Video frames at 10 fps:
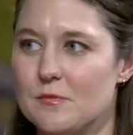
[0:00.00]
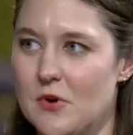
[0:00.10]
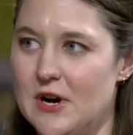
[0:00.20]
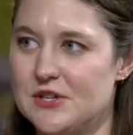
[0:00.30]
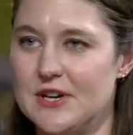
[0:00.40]
of
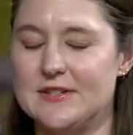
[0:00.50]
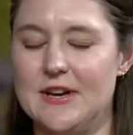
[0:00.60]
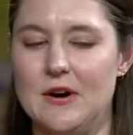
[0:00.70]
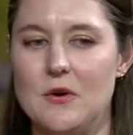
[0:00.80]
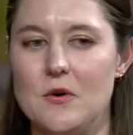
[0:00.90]
projects
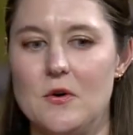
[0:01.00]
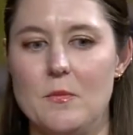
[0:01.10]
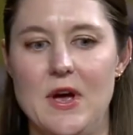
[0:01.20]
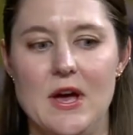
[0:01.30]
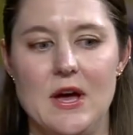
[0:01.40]
at
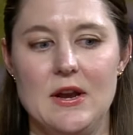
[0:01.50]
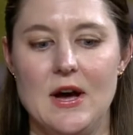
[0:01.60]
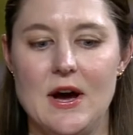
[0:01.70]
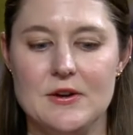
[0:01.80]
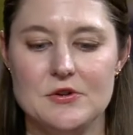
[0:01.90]
home, and
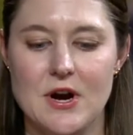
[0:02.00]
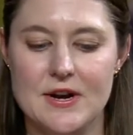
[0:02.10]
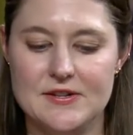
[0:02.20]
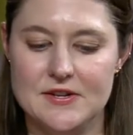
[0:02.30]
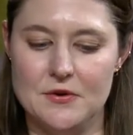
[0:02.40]
I
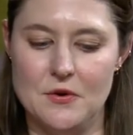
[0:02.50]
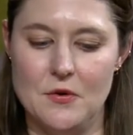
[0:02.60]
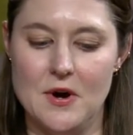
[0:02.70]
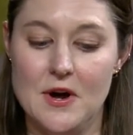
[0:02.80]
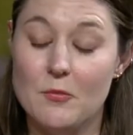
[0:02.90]
tried
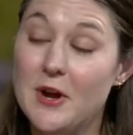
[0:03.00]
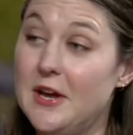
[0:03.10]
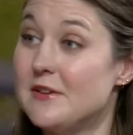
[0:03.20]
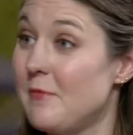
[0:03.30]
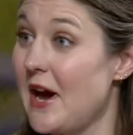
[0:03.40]
to bring
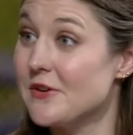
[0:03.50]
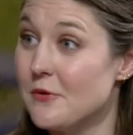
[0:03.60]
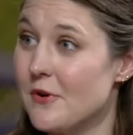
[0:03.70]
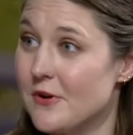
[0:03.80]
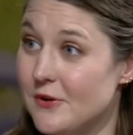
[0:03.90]
it back
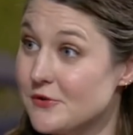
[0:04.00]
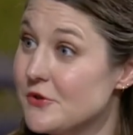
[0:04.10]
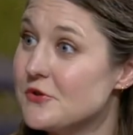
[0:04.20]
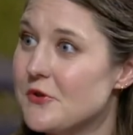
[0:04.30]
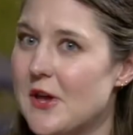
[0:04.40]
to
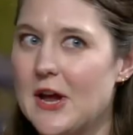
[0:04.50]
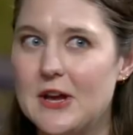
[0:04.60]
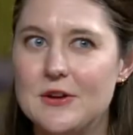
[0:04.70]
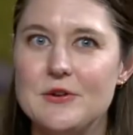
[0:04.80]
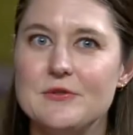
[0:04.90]
horticulture so then
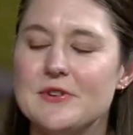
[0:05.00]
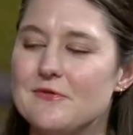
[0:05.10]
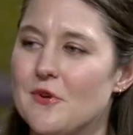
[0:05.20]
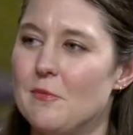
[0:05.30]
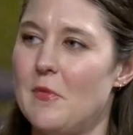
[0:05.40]
I could use
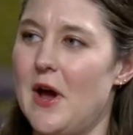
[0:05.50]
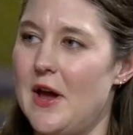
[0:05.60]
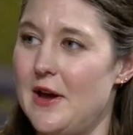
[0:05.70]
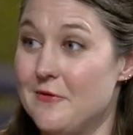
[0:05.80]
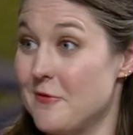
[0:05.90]
it for
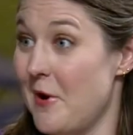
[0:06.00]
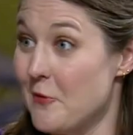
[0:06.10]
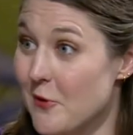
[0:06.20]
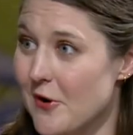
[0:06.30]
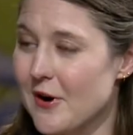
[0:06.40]
my for my
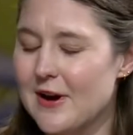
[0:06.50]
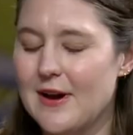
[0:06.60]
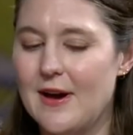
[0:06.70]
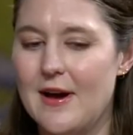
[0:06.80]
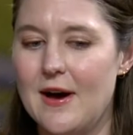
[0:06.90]
work.
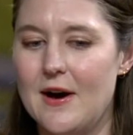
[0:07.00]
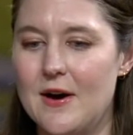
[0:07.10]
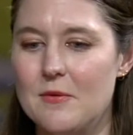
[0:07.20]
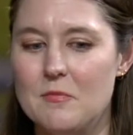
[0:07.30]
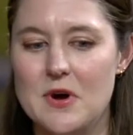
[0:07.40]

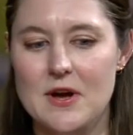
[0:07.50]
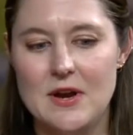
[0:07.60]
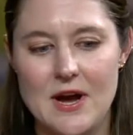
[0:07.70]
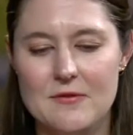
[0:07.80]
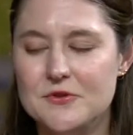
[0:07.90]
Um,
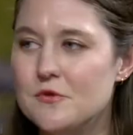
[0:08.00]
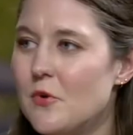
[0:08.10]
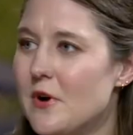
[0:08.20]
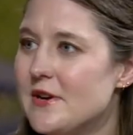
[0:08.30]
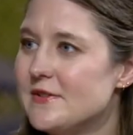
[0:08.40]
but I have two
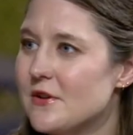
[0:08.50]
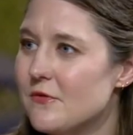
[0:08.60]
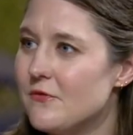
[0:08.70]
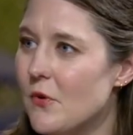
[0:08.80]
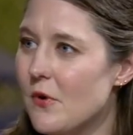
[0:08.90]
boys; they're
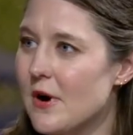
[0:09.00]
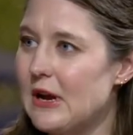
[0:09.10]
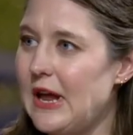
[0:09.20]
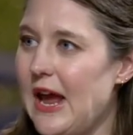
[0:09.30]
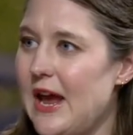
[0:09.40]
four
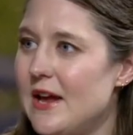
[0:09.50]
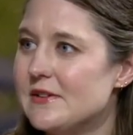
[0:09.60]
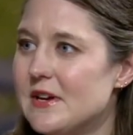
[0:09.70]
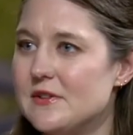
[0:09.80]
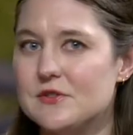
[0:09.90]
and
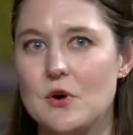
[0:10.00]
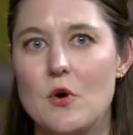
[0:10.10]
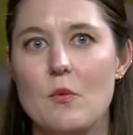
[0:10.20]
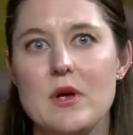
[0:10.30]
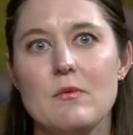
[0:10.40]
eight, and
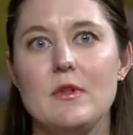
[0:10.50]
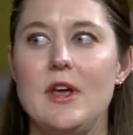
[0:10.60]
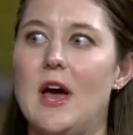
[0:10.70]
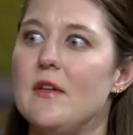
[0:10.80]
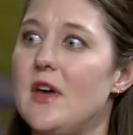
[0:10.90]
so we
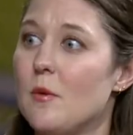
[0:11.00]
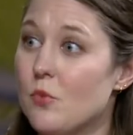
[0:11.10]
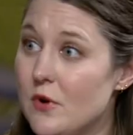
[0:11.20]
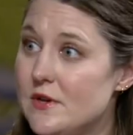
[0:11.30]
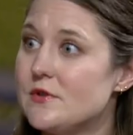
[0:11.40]
really had that
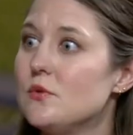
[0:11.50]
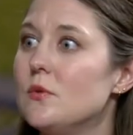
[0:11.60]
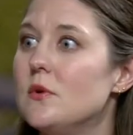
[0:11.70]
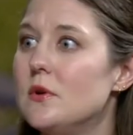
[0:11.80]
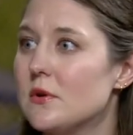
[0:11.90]

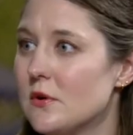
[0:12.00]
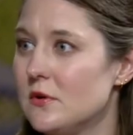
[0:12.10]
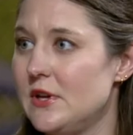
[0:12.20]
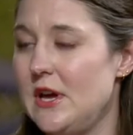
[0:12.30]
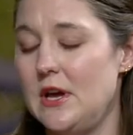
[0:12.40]
preschool
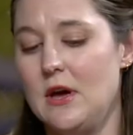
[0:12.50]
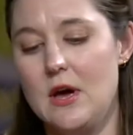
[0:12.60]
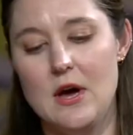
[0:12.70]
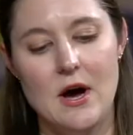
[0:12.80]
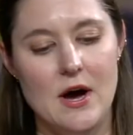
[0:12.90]
early
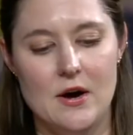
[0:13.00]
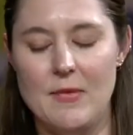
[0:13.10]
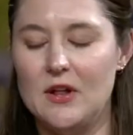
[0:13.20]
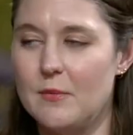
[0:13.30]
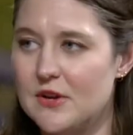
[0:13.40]
um,
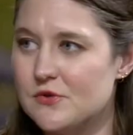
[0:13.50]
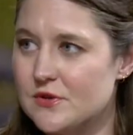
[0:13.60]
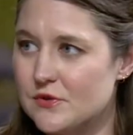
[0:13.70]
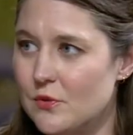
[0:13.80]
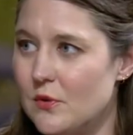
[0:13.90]

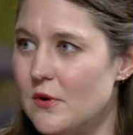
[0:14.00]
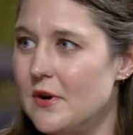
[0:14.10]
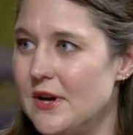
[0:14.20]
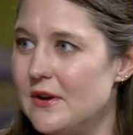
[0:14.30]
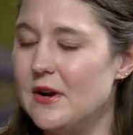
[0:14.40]
elementary
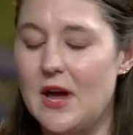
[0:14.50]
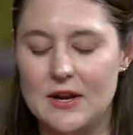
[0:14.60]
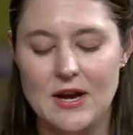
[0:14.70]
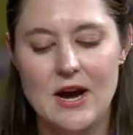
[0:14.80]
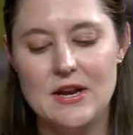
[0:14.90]
school and,
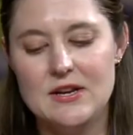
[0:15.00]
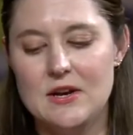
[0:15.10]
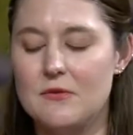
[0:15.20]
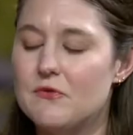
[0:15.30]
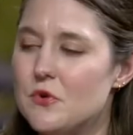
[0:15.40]
and kind of
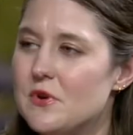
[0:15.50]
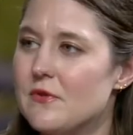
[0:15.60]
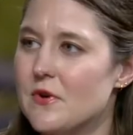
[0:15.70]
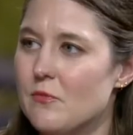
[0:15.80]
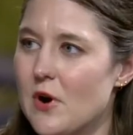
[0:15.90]
did a few
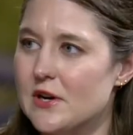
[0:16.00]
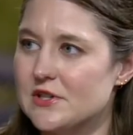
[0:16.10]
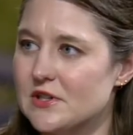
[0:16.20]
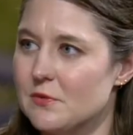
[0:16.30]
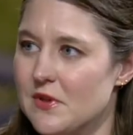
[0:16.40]
different
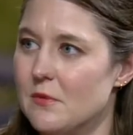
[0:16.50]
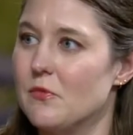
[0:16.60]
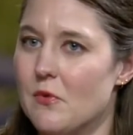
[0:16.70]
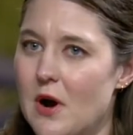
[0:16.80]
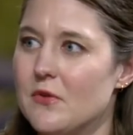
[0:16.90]
projects with
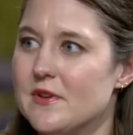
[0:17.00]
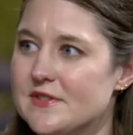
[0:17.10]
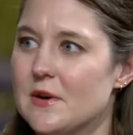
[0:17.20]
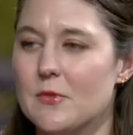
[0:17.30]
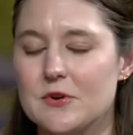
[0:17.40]
them throughout the
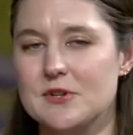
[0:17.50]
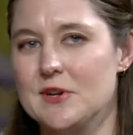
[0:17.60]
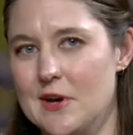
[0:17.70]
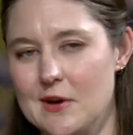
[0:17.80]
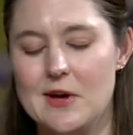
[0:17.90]
summer
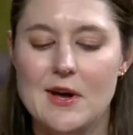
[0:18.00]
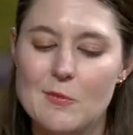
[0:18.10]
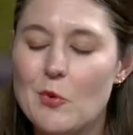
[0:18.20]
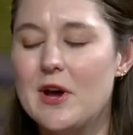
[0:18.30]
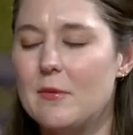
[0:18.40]
to
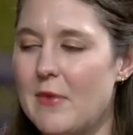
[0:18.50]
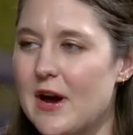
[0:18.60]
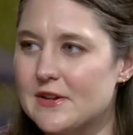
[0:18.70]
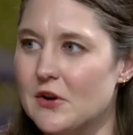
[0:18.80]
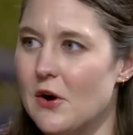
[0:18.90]
bring them
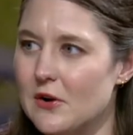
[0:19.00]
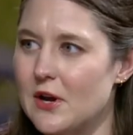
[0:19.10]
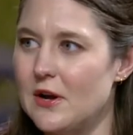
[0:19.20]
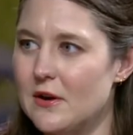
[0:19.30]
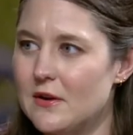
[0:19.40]
back to
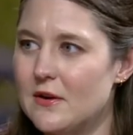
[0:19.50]
gardening.